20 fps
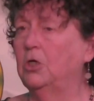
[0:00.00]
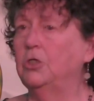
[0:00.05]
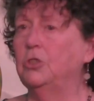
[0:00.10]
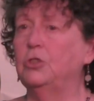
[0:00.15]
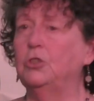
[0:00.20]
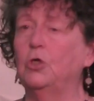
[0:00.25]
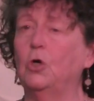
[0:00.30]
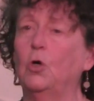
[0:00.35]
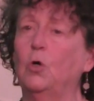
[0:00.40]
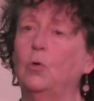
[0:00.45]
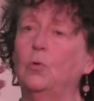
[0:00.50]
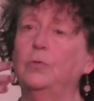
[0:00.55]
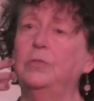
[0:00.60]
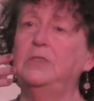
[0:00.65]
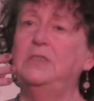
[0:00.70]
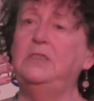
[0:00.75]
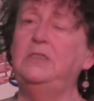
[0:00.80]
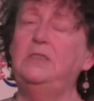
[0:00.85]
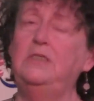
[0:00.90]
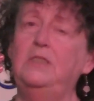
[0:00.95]

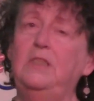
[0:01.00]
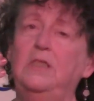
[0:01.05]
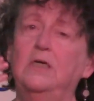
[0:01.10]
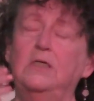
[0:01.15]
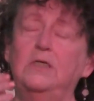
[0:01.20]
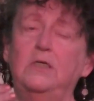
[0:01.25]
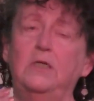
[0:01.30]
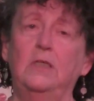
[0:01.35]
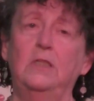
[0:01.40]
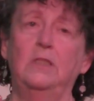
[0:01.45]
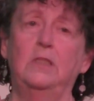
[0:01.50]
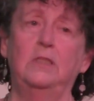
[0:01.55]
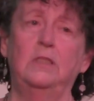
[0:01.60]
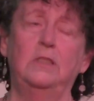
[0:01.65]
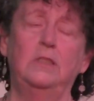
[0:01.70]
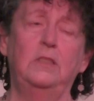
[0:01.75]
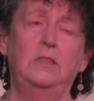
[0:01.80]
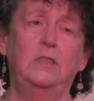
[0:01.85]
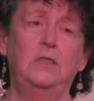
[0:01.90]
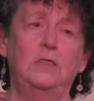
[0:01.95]
So the
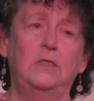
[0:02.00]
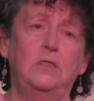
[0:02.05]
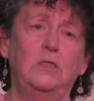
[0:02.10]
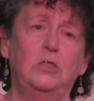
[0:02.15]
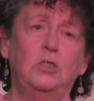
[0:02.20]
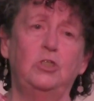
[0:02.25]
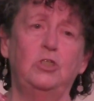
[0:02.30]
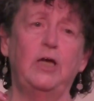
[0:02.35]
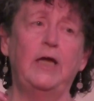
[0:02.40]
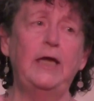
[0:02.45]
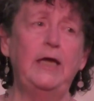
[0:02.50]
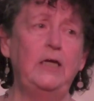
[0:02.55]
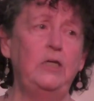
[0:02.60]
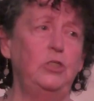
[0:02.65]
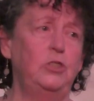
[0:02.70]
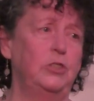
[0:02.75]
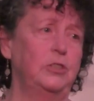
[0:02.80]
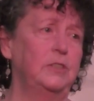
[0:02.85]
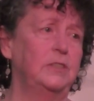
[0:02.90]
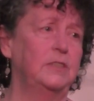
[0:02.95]

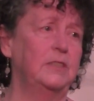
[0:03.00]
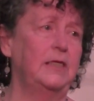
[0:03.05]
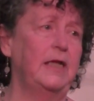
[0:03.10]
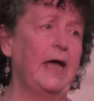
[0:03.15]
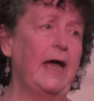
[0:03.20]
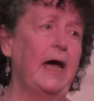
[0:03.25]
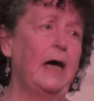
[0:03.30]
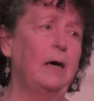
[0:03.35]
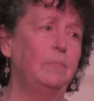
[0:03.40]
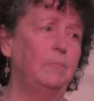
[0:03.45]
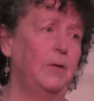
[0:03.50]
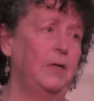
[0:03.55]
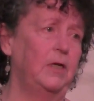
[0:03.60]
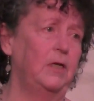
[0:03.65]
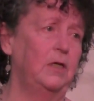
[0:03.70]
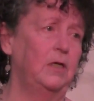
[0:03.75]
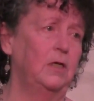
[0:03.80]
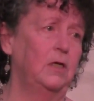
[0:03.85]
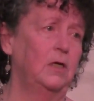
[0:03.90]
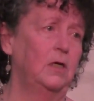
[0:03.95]
changes that happen
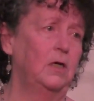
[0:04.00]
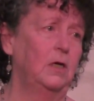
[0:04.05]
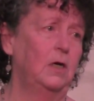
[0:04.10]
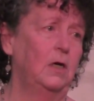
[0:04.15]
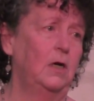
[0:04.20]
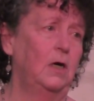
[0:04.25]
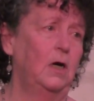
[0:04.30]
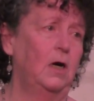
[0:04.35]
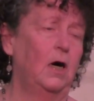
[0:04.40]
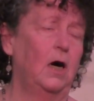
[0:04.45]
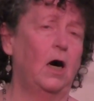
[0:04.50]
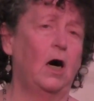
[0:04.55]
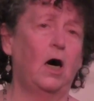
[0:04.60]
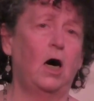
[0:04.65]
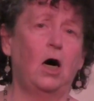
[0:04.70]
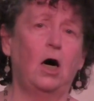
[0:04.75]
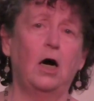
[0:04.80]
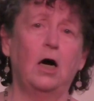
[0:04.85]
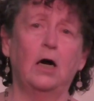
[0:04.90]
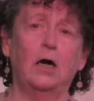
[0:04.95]

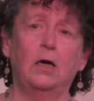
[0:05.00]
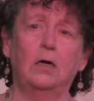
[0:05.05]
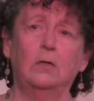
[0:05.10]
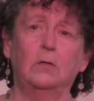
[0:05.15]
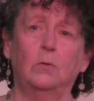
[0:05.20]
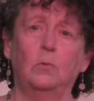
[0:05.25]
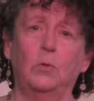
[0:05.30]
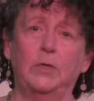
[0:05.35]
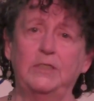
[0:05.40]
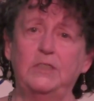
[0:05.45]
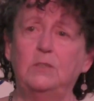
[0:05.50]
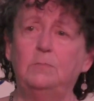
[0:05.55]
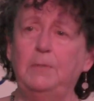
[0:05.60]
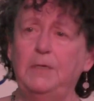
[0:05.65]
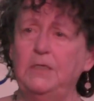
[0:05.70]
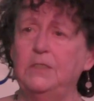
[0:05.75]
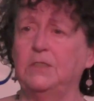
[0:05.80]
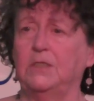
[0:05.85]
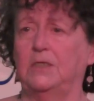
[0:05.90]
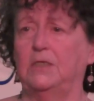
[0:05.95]
are what
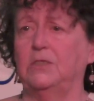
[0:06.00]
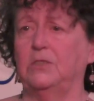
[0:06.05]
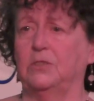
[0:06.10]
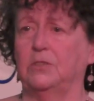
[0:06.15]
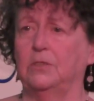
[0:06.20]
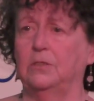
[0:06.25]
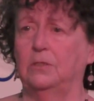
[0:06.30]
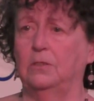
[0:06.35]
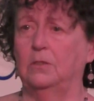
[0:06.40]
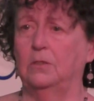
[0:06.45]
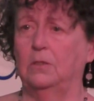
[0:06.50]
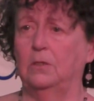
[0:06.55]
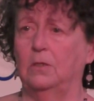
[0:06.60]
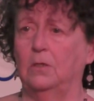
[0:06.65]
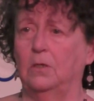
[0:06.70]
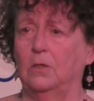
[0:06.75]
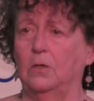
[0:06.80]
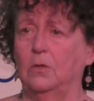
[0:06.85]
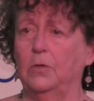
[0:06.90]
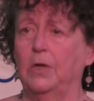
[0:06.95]
species.
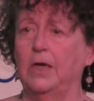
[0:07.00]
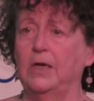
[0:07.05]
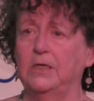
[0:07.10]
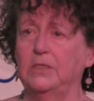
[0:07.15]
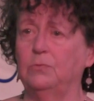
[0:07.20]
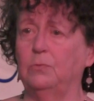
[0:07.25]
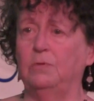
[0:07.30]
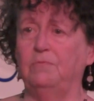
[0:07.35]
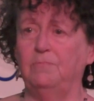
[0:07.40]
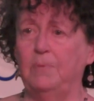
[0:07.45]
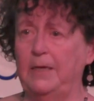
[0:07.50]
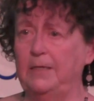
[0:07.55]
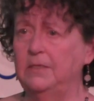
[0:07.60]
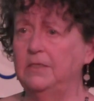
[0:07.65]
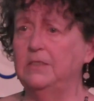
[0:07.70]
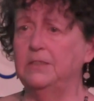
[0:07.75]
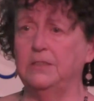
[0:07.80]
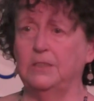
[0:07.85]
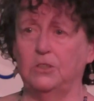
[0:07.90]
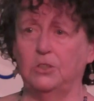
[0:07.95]
Okay, because we made
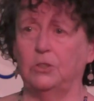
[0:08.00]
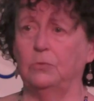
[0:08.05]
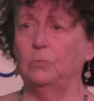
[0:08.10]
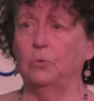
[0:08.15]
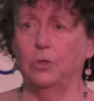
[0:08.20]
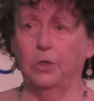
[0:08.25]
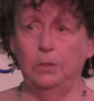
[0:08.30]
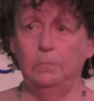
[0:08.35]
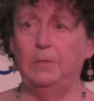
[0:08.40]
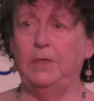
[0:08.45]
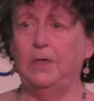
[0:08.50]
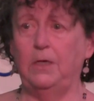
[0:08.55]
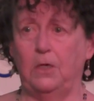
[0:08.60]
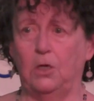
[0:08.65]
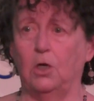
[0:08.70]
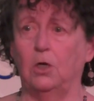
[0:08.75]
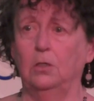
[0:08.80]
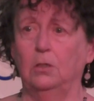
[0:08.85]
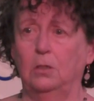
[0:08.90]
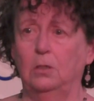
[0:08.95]
the decision, we're going to be
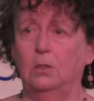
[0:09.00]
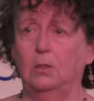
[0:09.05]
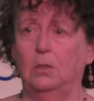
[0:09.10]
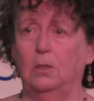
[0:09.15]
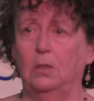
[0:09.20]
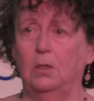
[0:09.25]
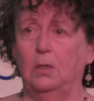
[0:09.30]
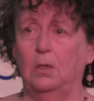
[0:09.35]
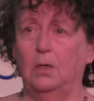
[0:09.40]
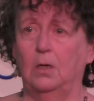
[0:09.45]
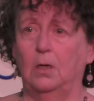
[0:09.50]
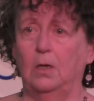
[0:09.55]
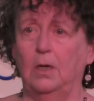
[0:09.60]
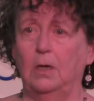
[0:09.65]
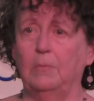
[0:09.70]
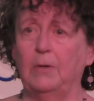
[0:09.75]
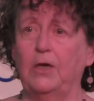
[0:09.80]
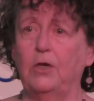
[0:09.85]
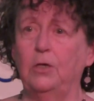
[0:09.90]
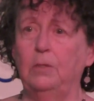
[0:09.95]
here.
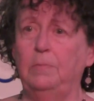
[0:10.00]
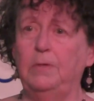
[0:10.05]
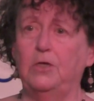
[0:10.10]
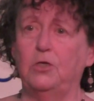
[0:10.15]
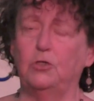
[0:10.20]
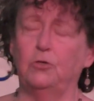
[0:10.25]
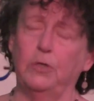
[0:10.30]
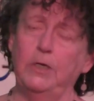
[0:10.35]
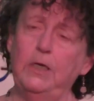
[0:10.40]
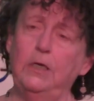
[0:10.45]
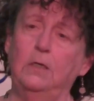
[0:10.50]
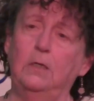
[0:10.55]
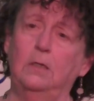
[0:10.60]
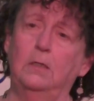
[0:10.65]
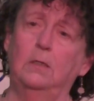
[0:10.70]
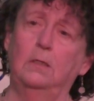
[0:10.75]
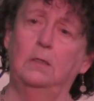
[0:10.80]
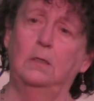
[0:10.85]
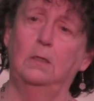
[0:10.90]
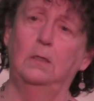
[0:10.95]
Am I going to be a tree?
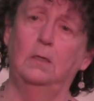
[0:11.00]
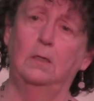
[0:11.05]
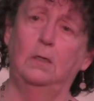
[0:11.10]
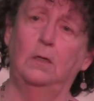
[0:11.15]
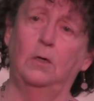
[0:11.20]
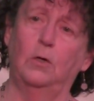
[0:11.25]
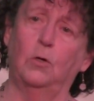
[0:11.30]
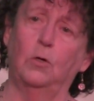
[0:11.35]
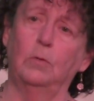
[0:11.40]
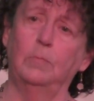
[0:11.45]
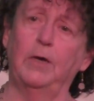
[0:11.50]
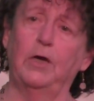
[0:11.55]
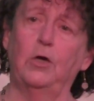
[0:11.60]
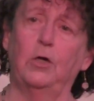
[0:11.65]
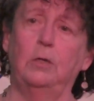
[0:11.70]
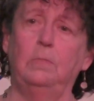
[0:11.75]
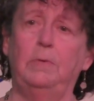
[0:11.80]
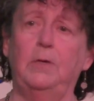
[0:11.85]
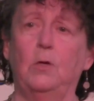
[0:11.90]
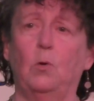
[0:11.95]
Or am I
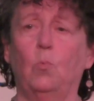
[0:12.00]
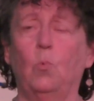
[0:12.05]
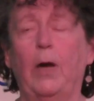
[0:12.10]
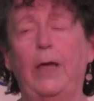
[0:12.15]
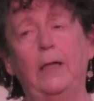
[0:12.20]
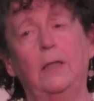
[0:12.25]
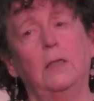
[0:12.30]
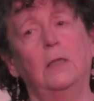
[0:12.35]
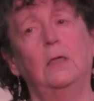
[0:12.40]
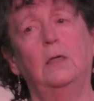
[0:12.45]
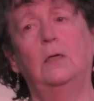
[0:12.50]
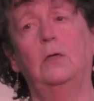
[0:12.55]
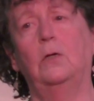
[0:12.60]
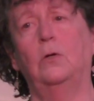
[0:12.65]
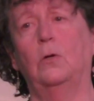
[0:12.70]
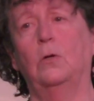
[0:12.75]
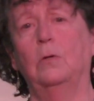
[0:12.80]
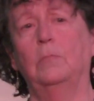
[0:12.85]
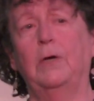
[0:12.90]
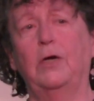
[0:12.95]
going to be a
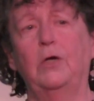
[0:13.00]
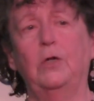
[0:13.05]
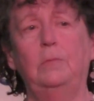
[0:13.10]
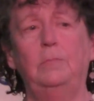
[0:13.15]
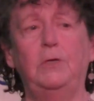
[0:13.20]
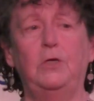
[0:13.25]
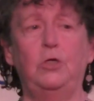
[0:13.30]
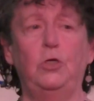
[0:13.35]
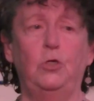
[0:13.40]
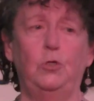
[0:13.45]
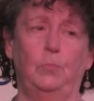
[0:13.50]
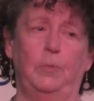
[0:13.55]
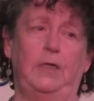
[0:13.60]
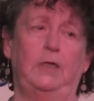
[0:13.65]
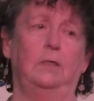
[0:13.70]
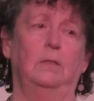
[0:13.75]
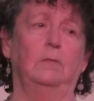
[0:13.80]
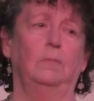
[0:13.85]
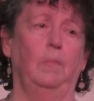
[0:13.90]
whale? Or am I going to be a human?